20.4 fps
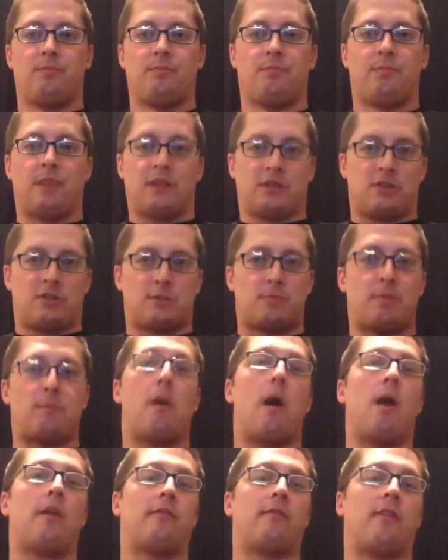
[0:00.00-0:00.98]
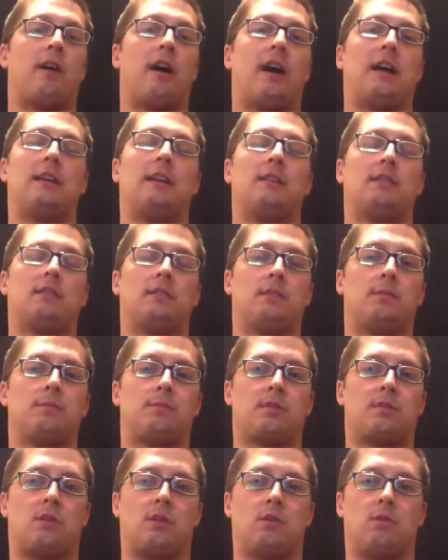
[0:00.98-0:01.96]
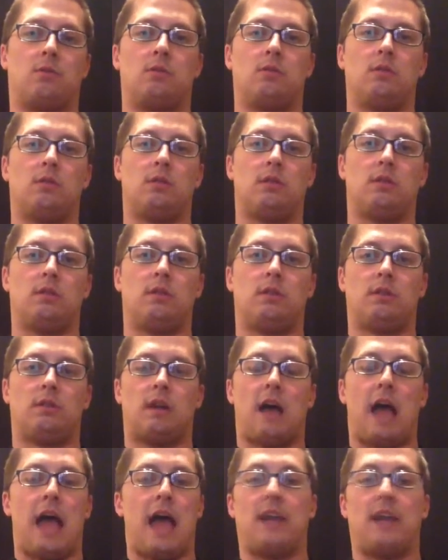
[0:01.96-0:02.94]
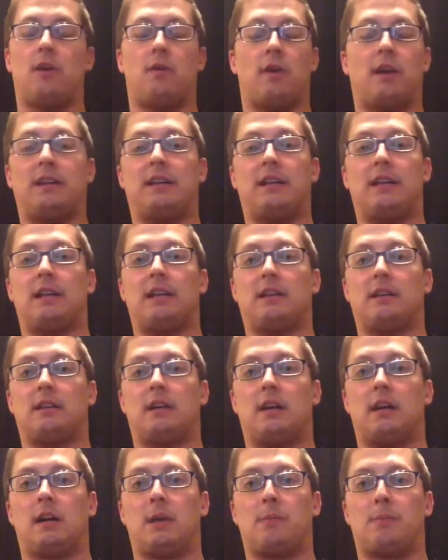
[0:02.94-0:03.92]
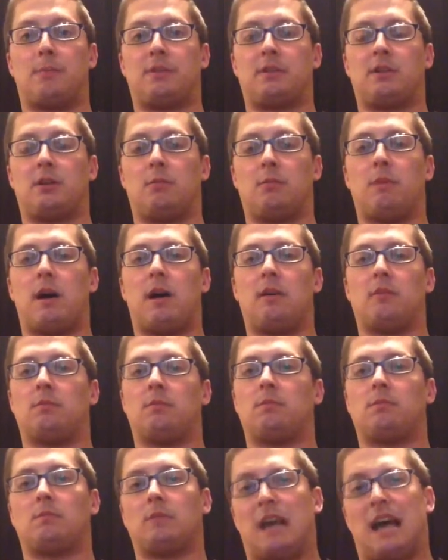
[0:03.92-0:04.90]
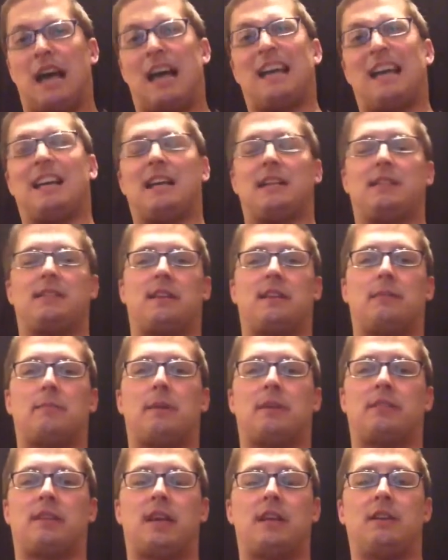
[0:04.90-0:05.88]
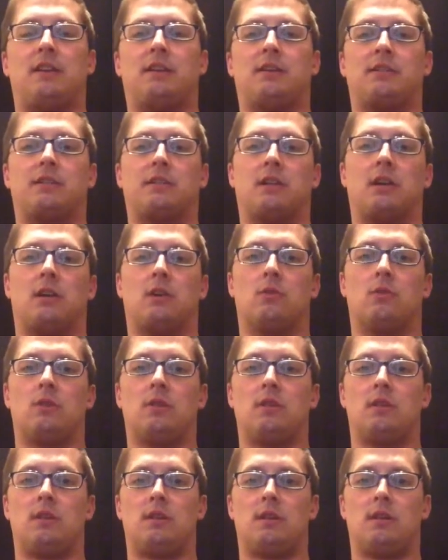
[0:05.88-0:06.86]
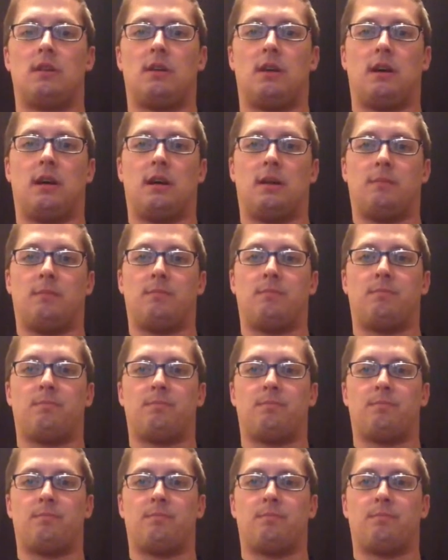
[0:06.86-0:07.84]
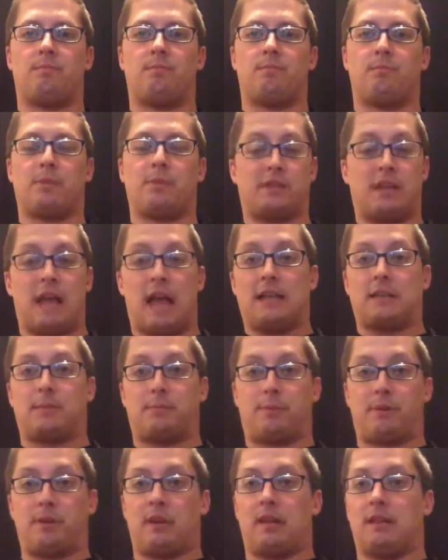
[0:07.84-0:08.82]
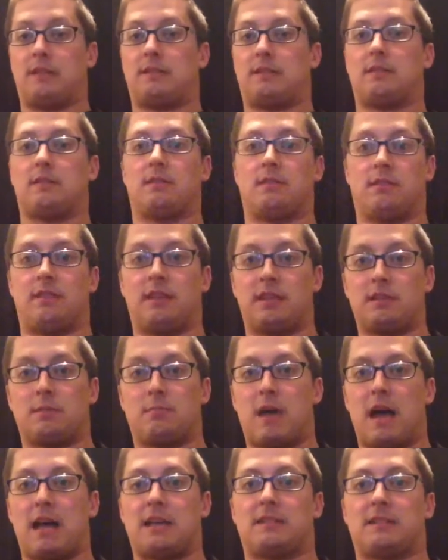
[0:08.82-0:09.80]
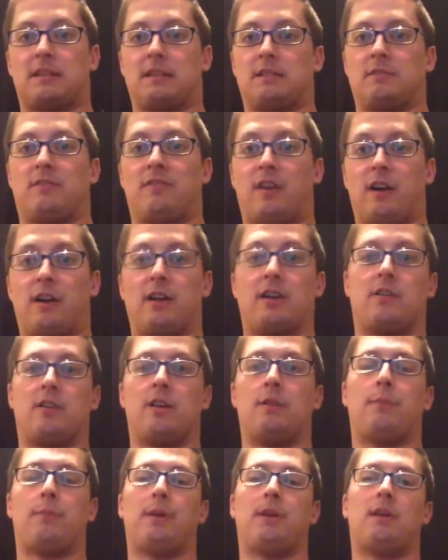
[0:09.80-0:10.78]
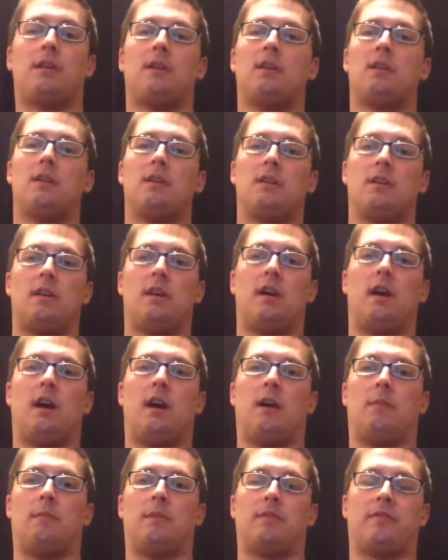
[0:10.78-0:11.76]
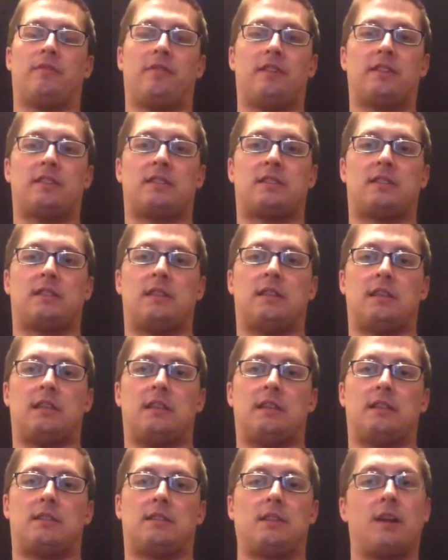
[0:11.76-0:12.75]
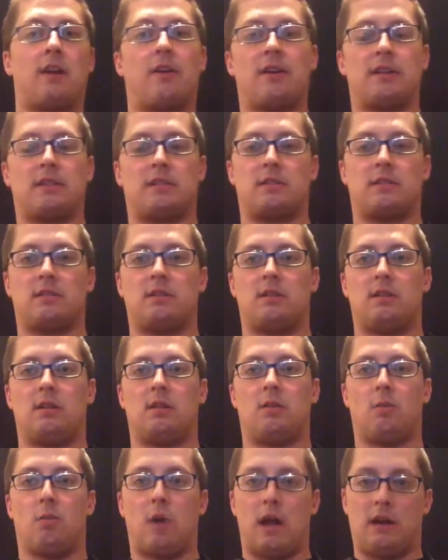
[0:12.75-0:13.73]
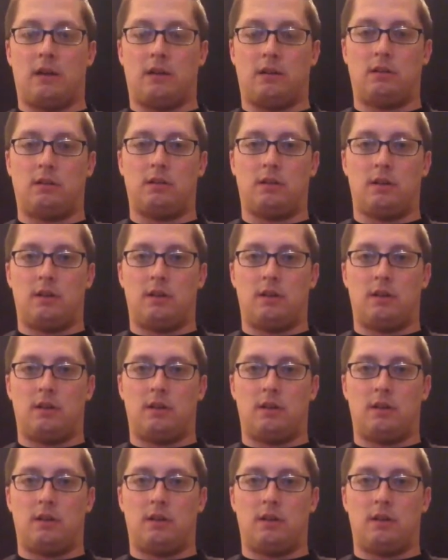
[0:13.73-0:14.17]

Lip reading: that's just been modified. So I had no idea up until I'd say about 10 years ago. But yeah, this mask is very creepy. It fits the series well.